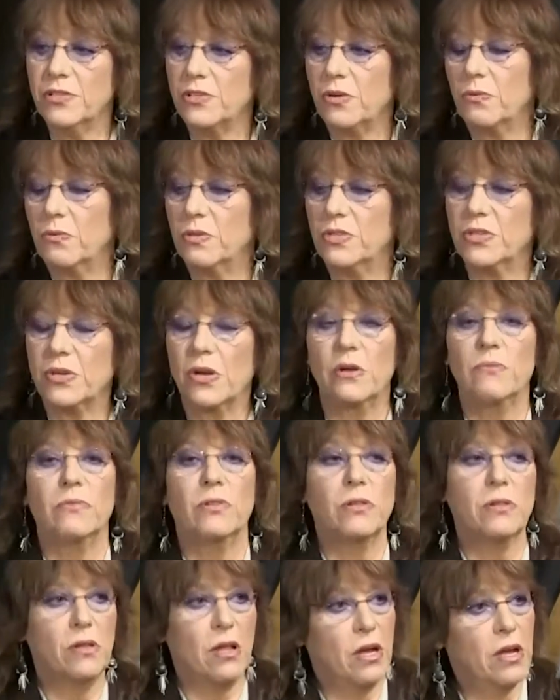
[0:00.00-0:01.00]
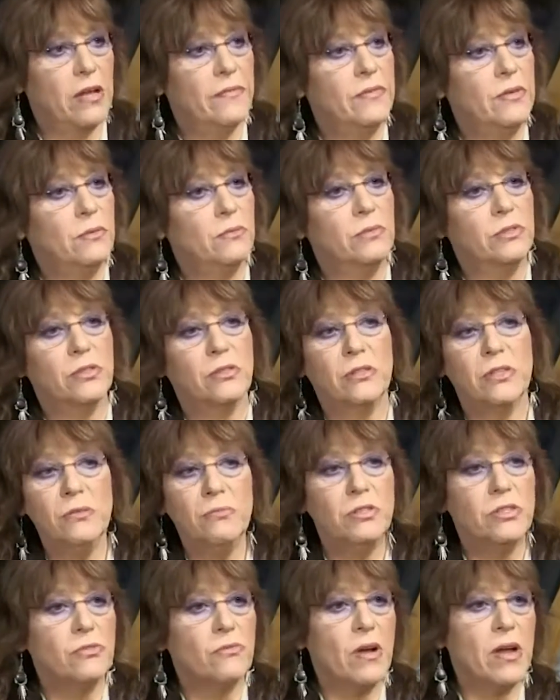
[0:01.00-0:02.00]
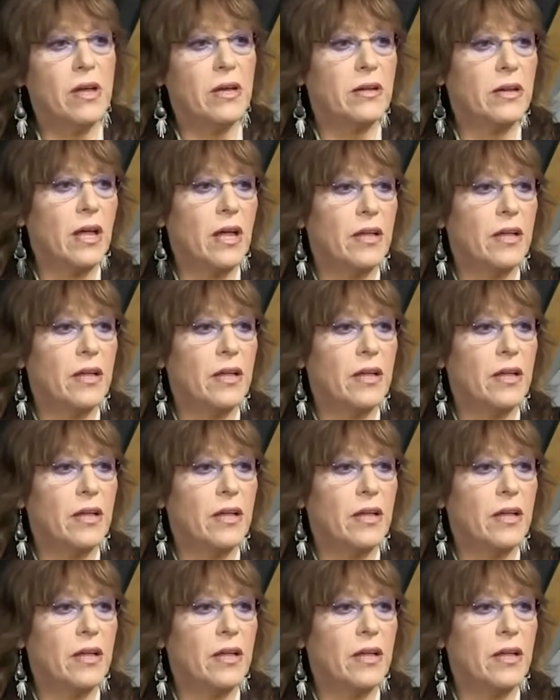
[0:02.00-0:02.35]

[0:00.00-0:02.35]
so we signed with Clive, and it was great.